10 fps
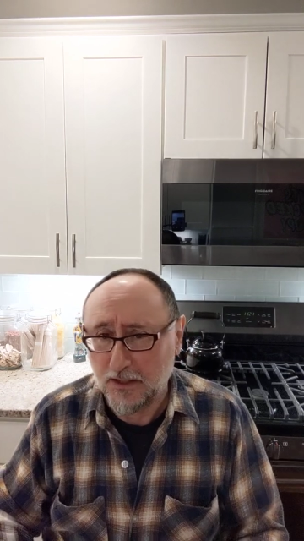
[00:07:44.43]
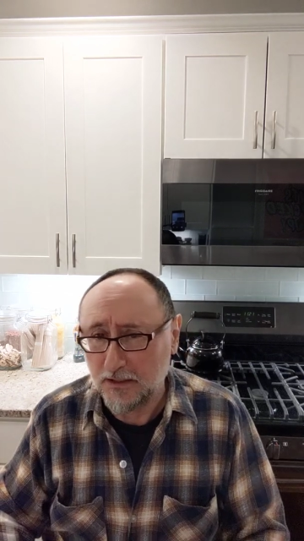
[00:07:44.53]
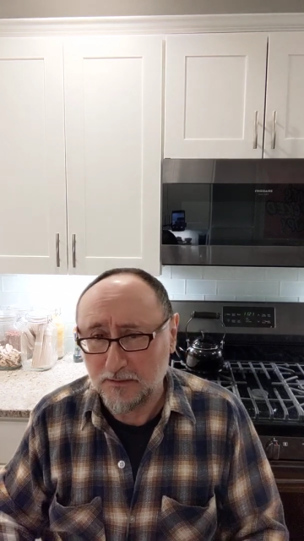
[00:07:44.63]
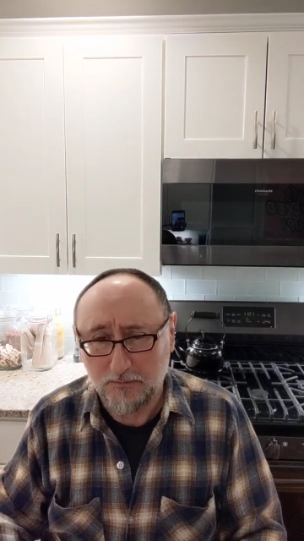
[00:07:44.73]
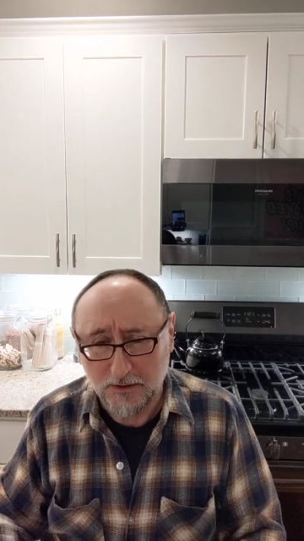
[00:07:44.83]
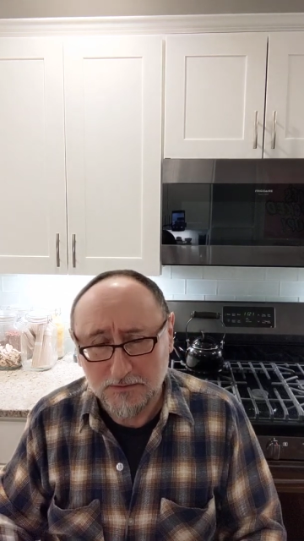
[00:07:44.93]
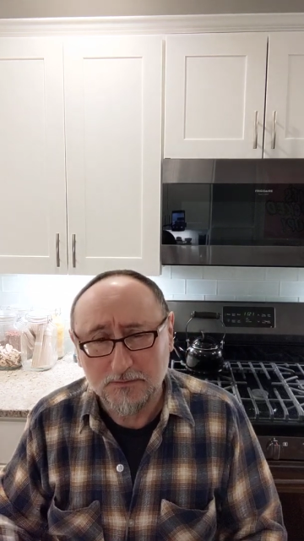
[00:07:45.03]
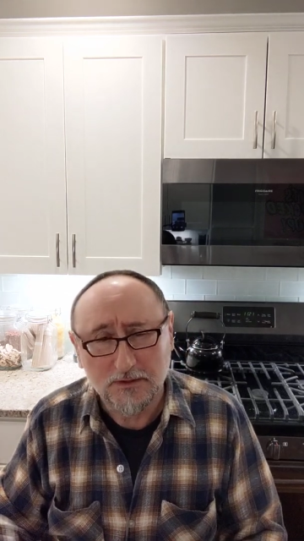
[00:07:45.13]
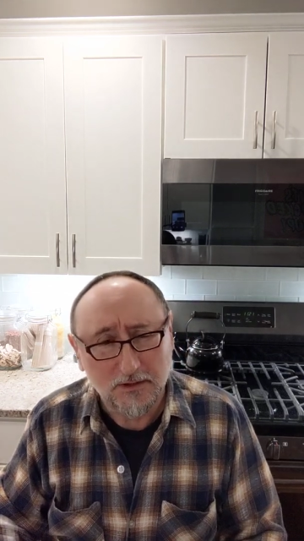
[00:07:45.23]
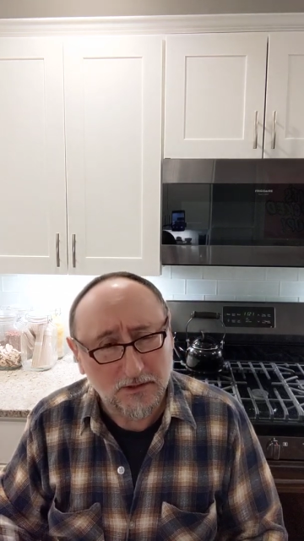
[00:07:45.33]
And the
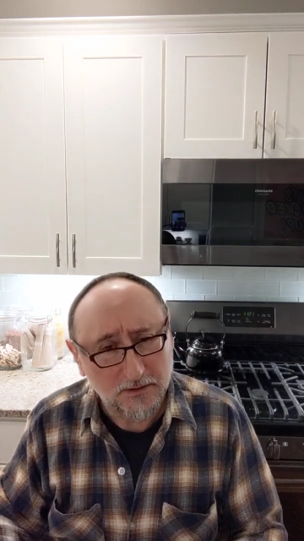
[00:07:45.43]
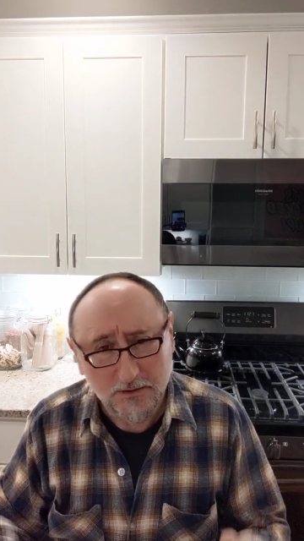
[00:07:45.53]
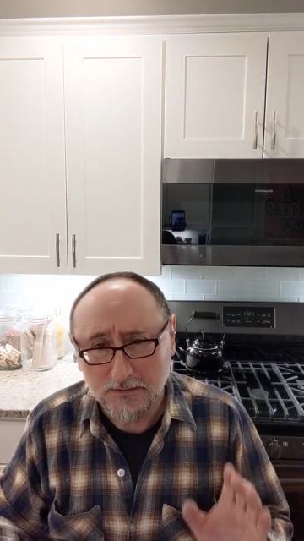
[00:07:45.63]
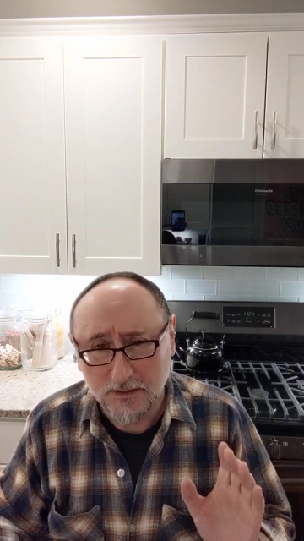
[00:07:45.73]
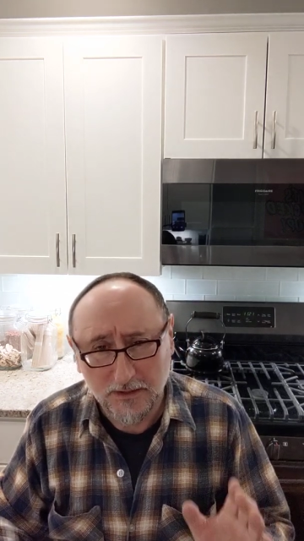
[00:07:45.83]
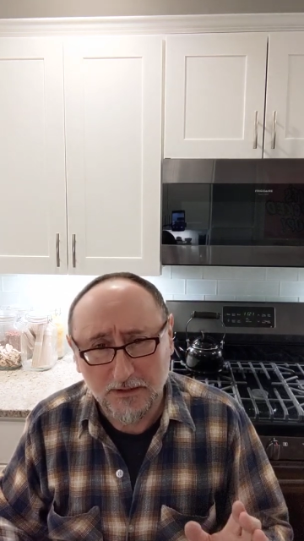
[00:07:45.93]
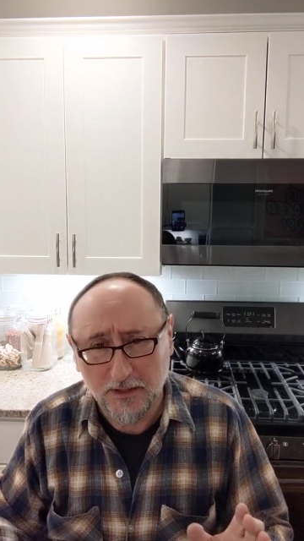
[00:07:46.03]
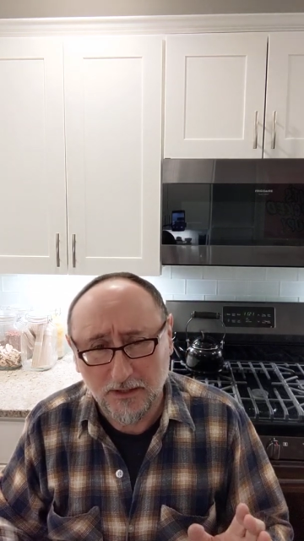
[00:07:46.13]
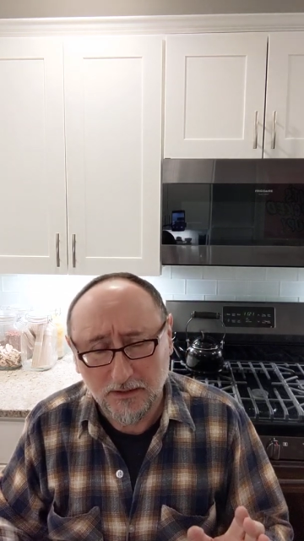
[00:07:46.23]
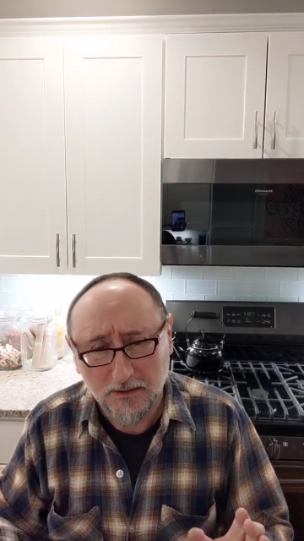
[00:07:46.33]
policeman said, "Listen, lady,
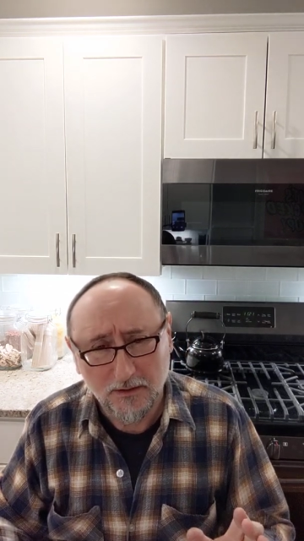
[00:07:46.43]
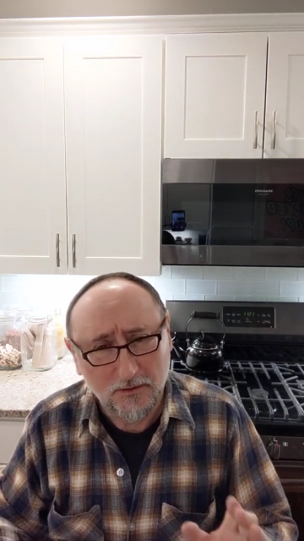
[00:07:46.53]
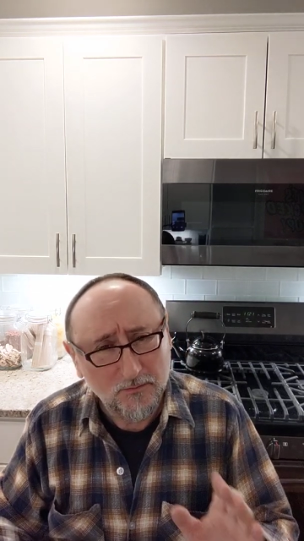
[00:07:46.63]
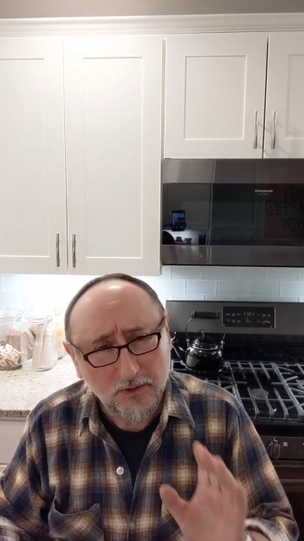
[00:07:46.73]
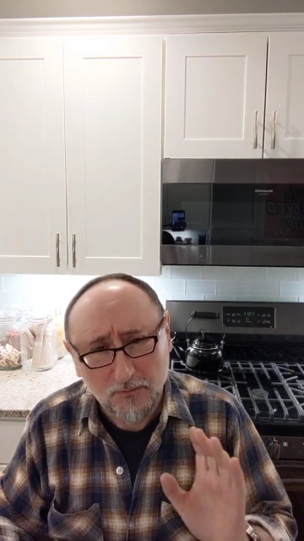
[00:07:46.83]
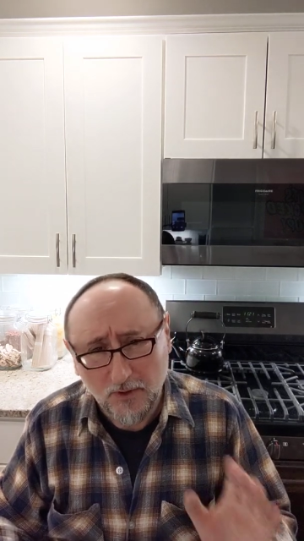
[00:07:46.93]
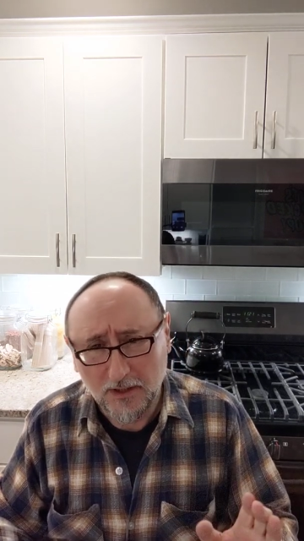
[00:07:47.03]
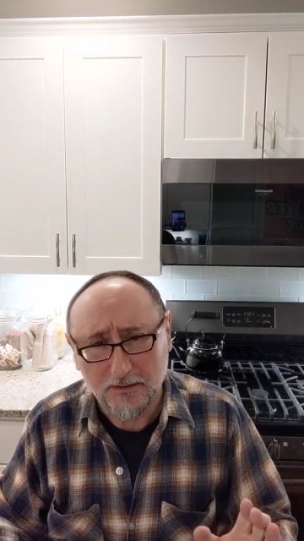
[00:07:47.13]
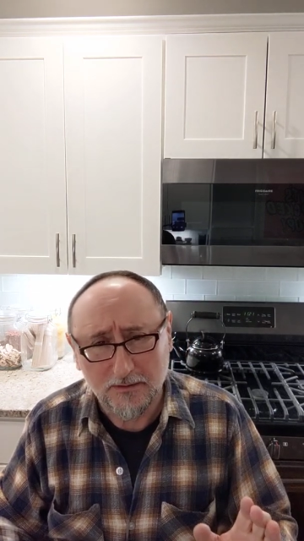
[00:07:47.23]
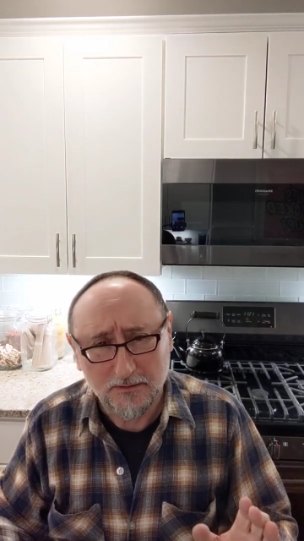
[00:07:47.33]
you be
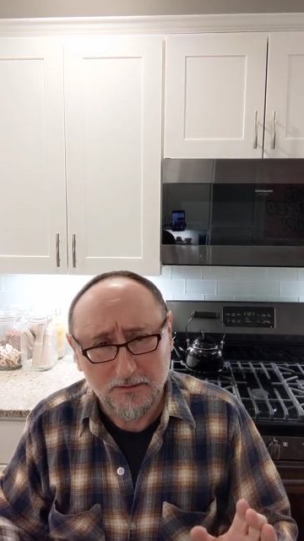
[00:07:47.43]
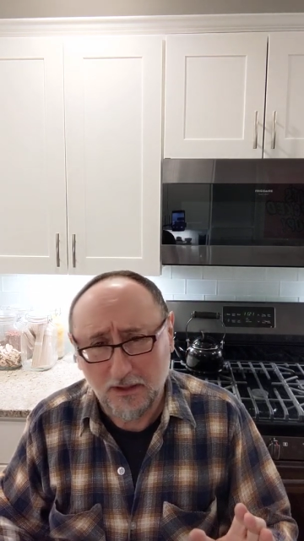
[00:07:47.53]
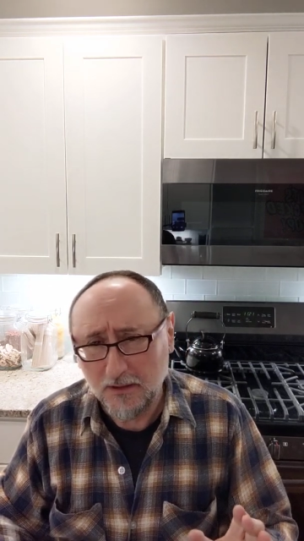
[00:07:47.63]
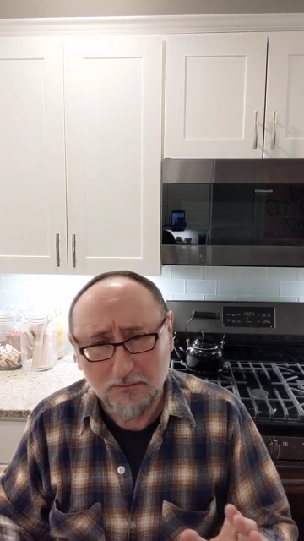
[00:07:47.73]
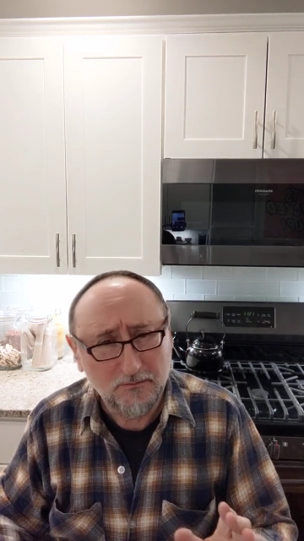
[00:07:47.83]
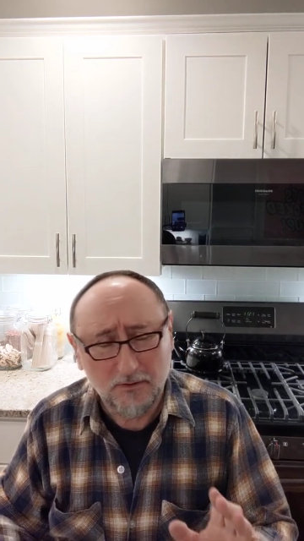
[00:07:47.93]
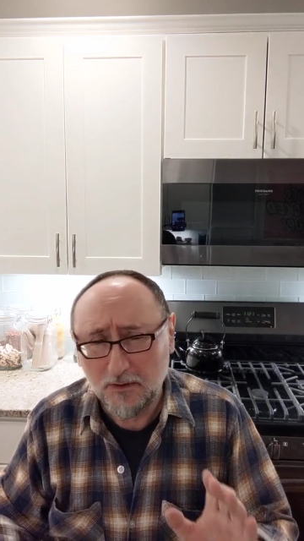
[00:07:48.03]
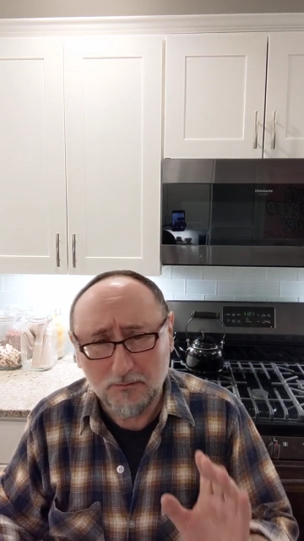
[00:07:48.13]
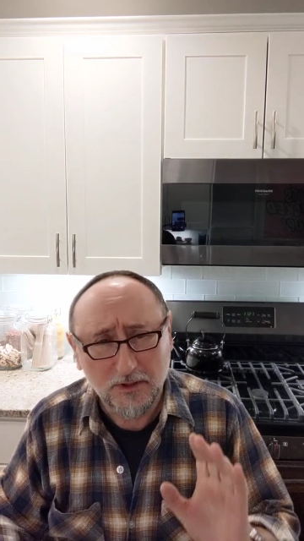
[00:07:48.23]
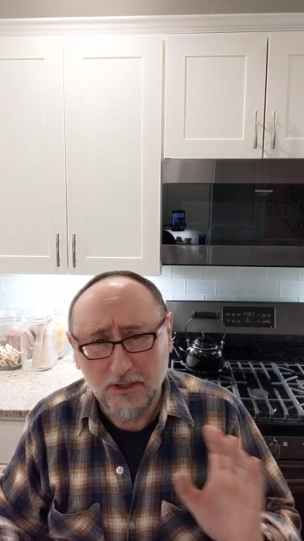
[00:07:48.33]
quiet, I don't
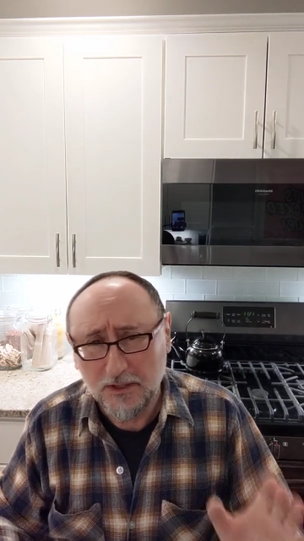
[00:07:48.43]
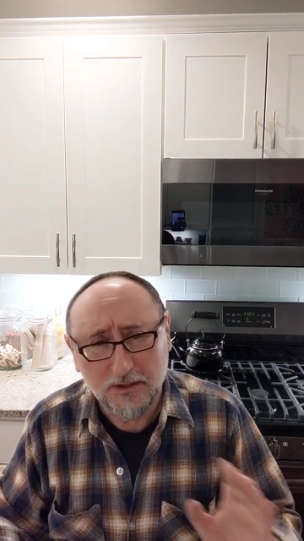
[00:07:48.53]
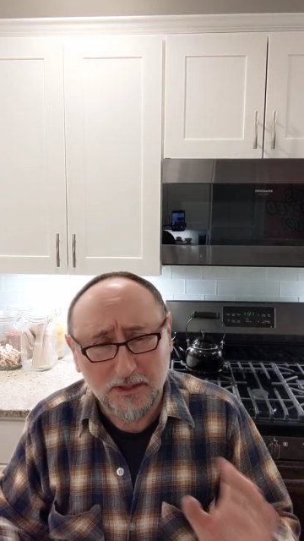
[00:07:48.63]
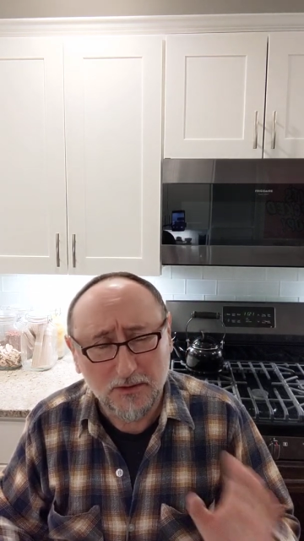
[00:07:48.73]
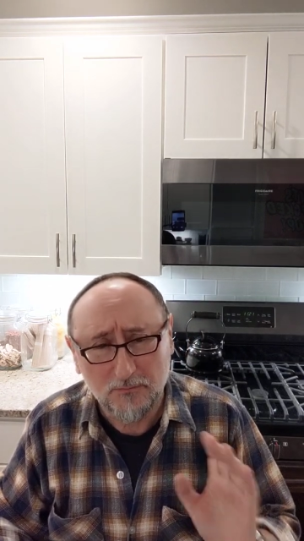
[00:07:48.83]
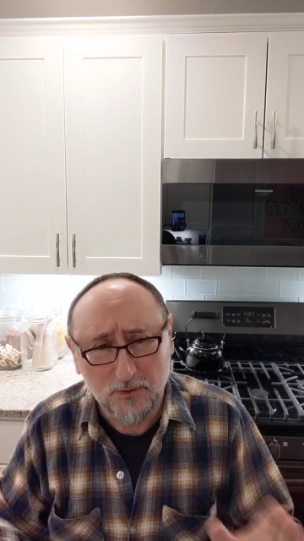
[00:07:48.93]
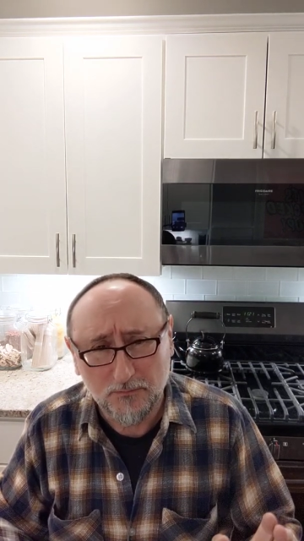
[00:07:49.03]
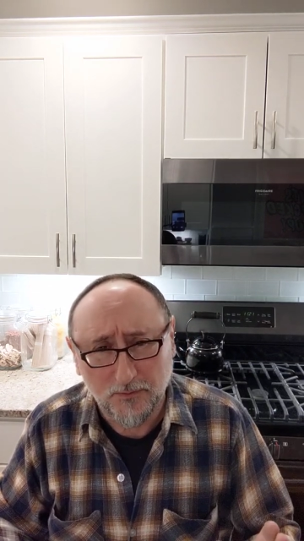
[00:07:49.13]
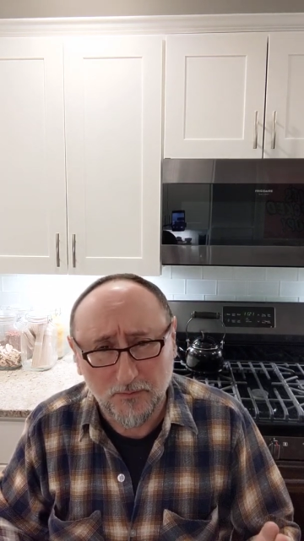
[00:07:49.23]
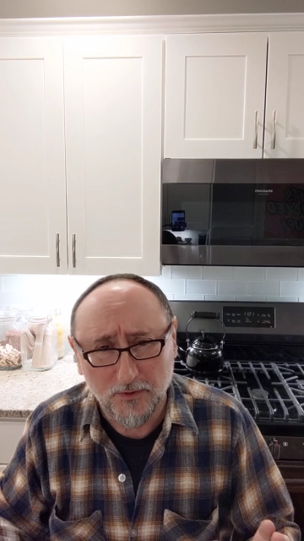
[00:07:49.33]
want to hear another
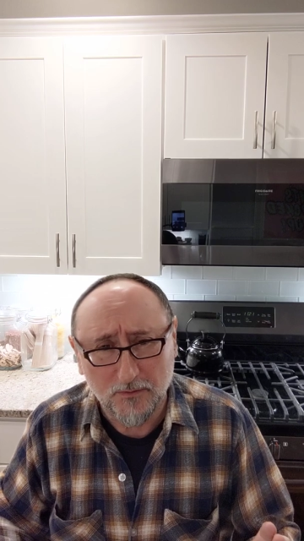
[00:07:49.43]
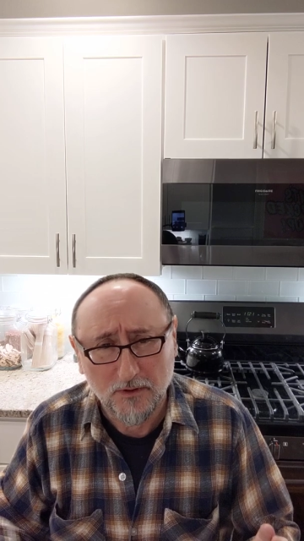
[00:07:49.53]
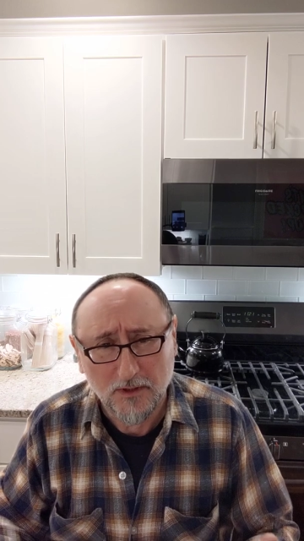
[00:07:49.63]
word from you.